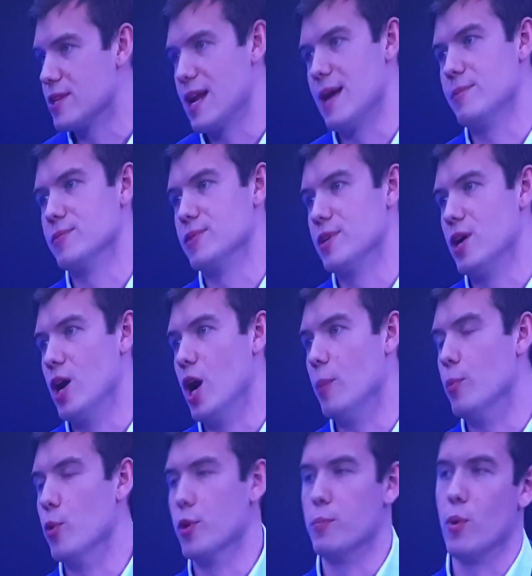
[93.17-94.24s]
slammed
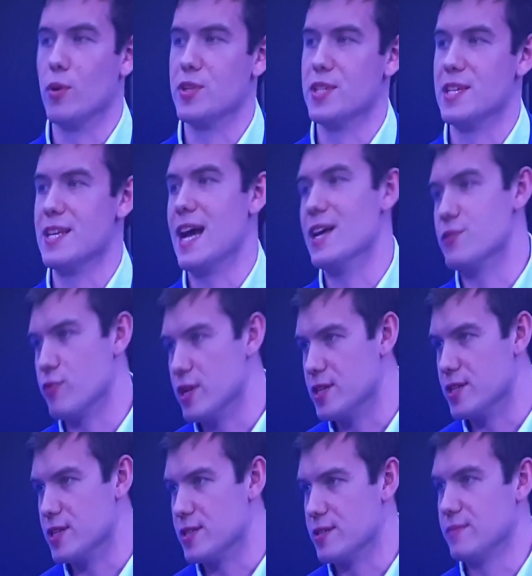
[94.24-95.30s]
our border policies as
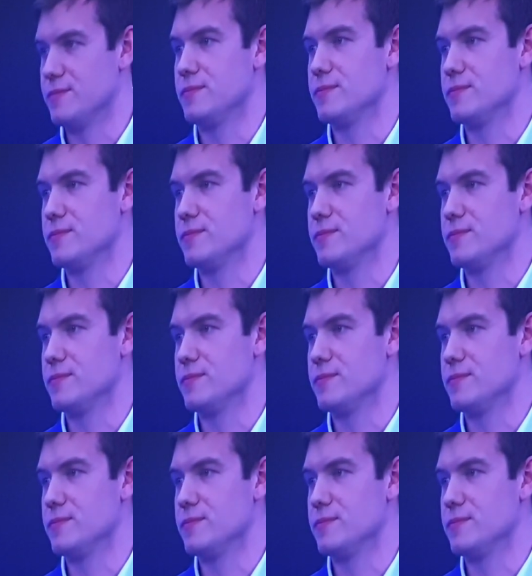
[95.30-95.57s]
racist.